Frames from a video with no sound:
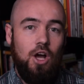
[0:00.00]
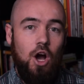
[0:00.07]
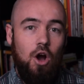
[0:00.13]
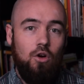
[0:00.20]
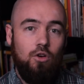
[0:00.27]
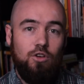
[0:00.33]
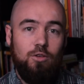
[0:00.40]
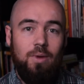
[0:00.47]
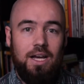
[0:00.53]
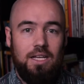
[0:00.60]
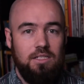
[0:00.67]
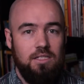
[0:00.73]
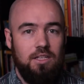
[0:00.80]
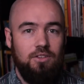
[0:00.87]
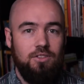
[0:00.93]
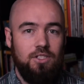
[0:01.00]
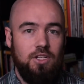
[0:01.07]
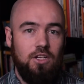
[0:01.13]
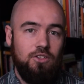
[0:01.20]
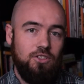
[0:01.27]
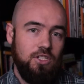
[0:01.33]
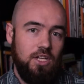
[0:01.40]
hone my skills and
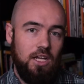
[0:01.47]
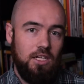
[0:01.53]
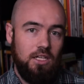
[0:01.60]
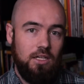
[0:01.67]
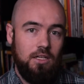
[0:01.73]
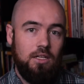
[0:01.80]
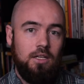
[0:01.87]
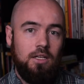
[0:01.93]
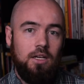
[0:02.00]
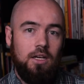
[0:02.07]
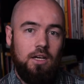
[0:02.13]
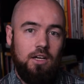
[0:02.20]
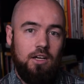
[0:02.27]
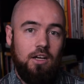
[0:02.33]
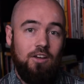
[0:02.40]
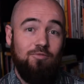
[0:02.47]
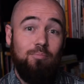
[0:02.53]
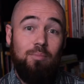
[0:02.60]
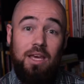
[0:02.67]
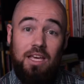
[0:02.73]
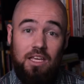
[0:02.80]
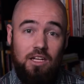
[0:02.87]
understanding of
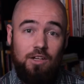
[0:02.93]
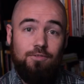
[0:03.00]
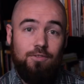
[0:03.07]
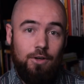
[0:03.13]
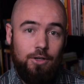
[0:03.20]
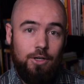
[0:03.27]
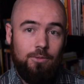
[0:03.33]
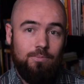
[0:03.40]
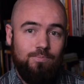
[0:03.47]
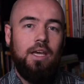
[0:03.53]
making a photo.